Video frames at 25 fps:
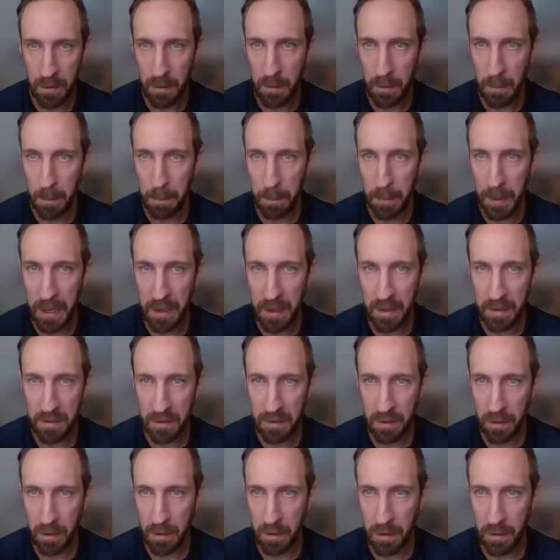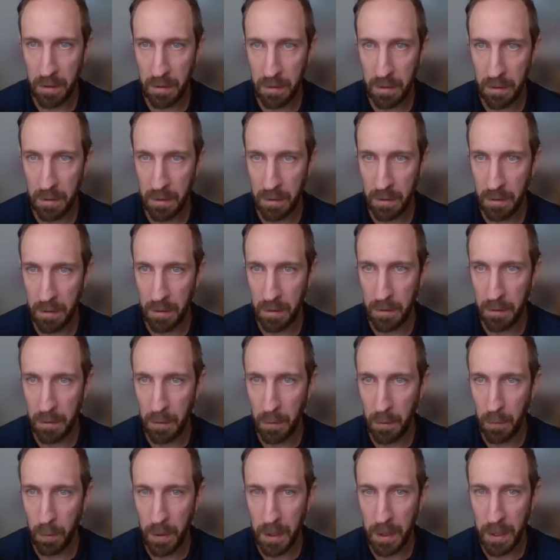based on
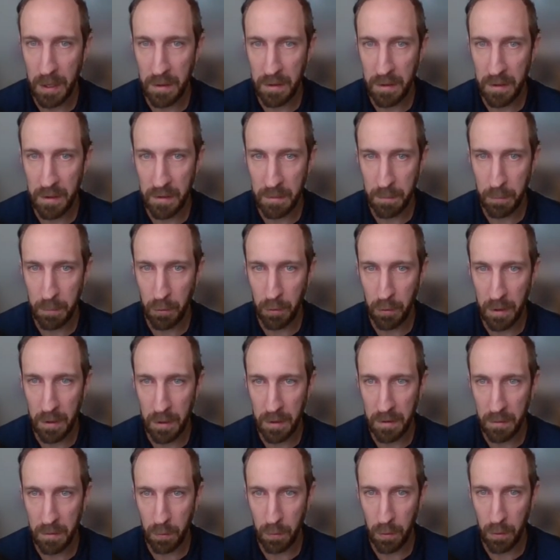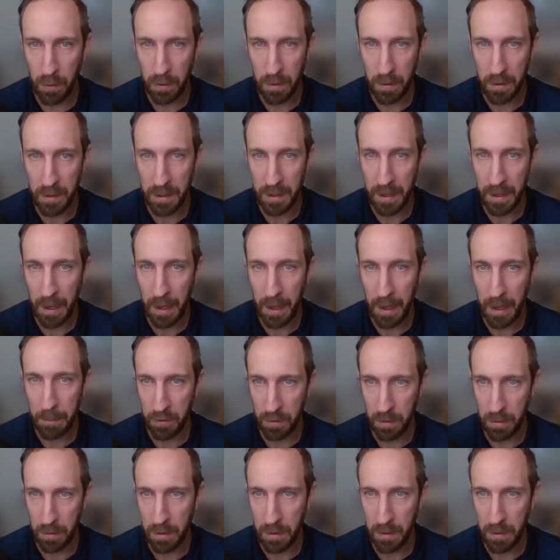the way these points were
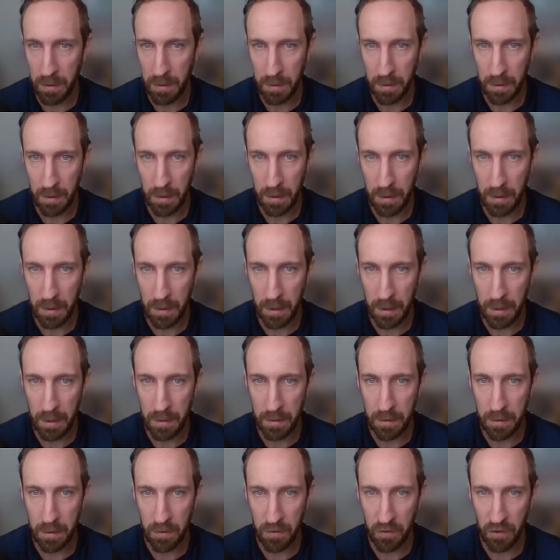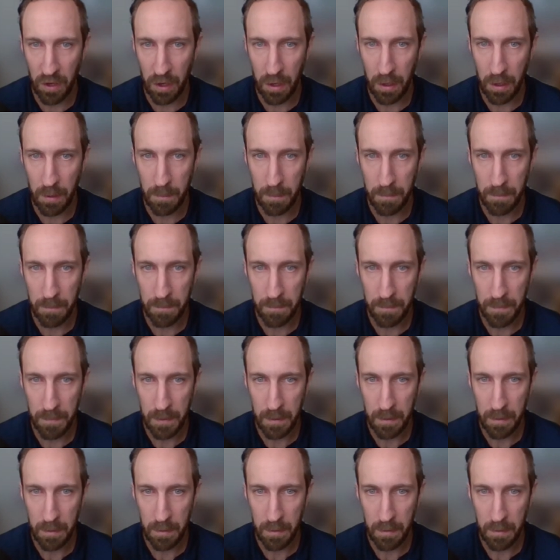captured in the job.
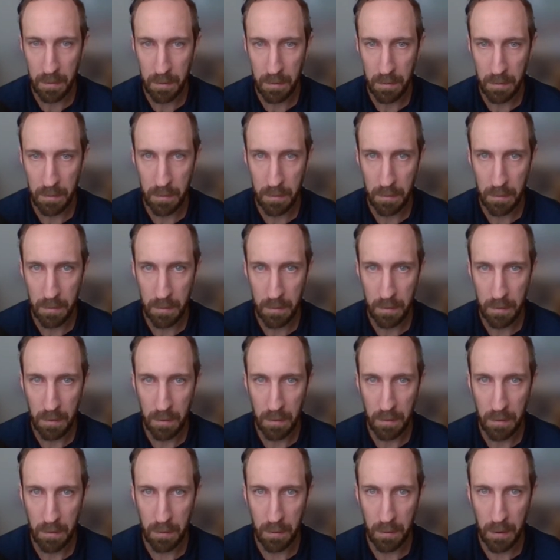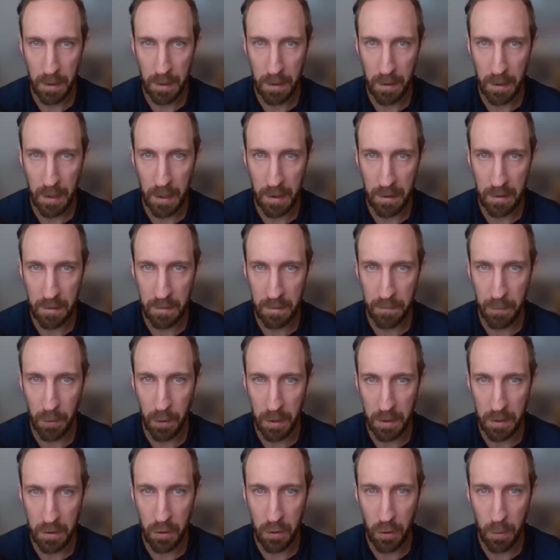So X for
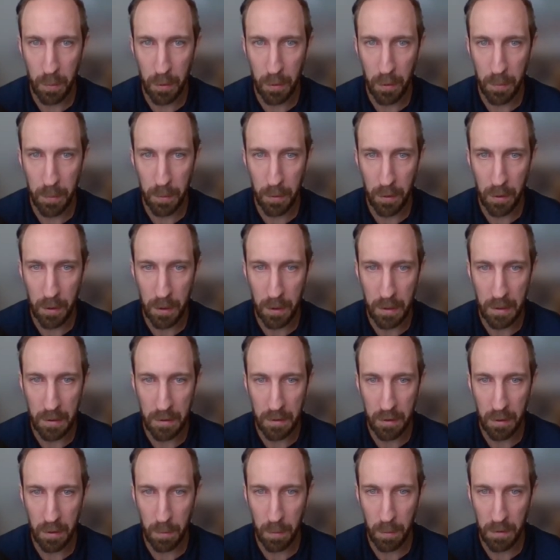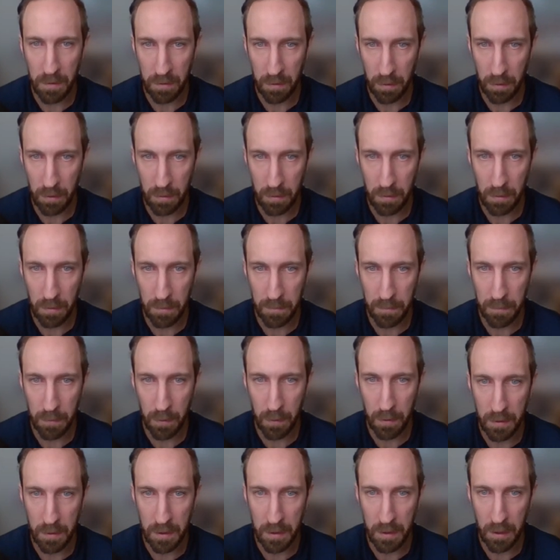a topo point, double circle
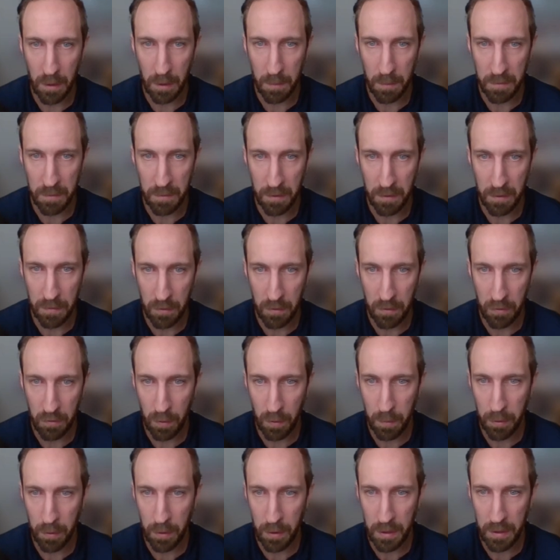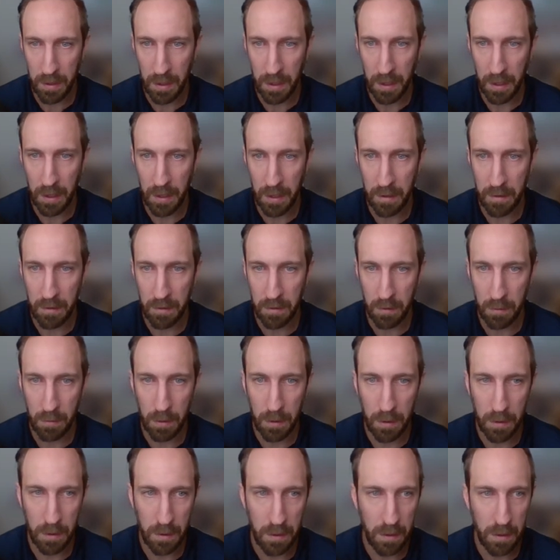for observed control point, and so
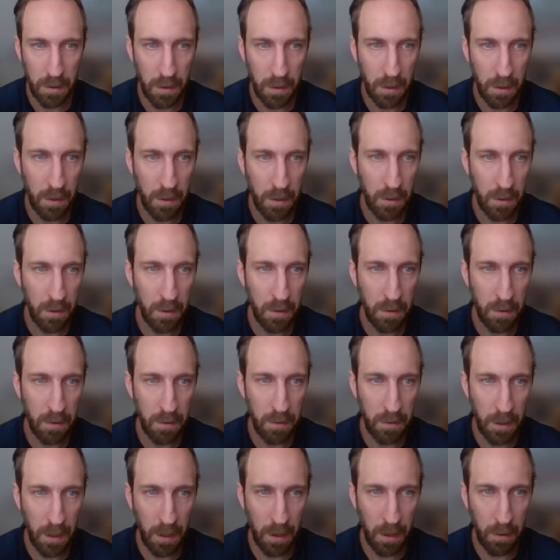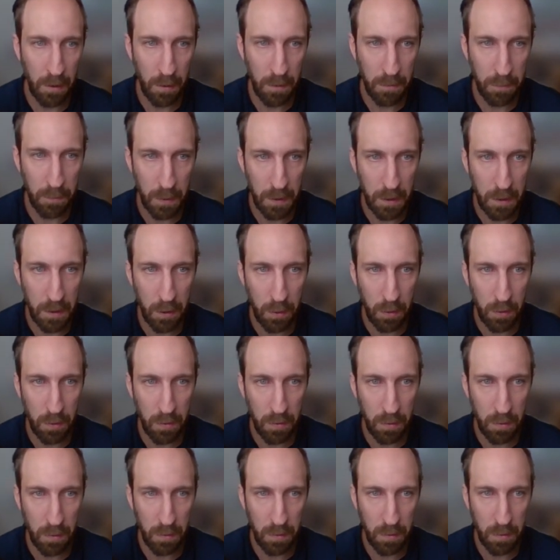on. Now, if we go
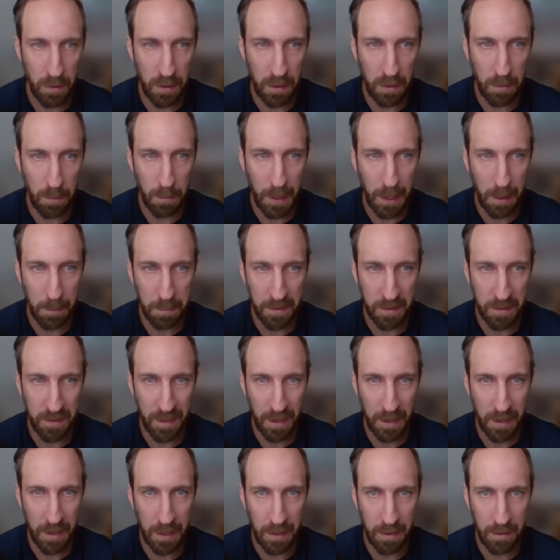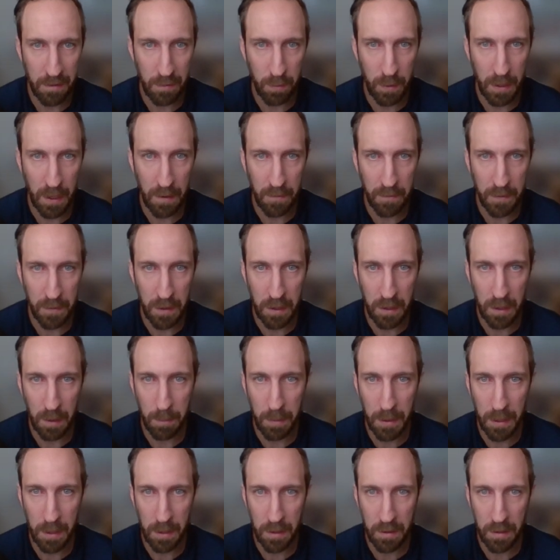to the map settings, we have the
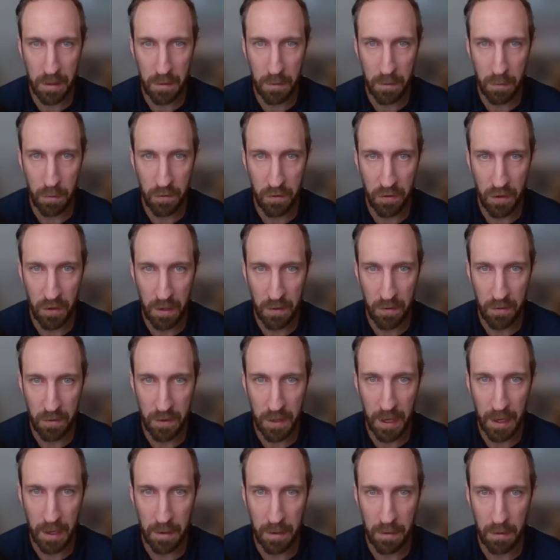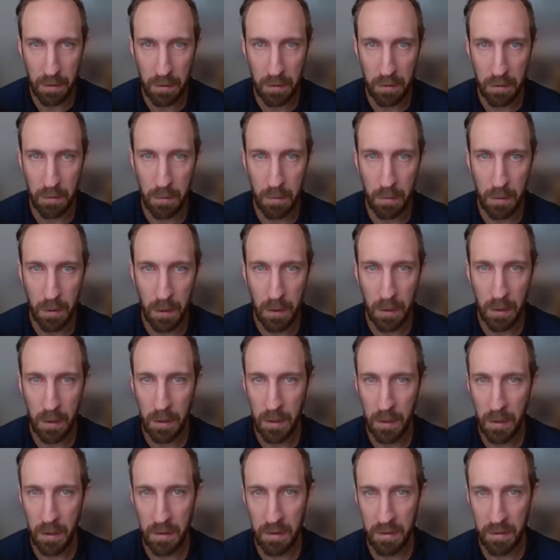ability to change that to
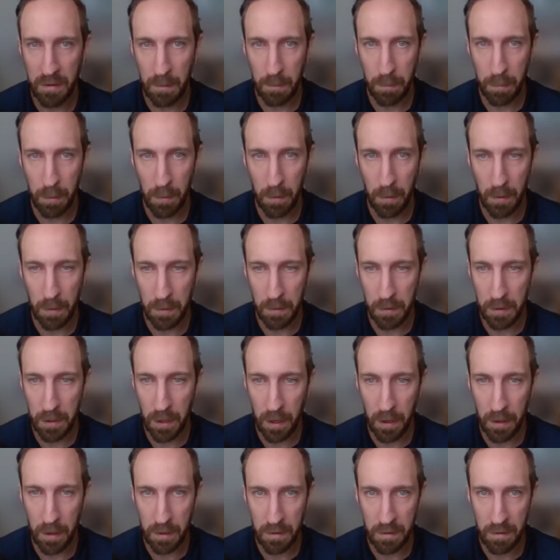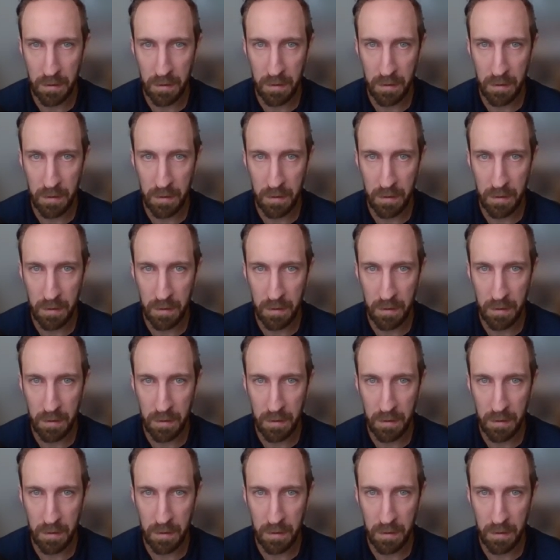simple dots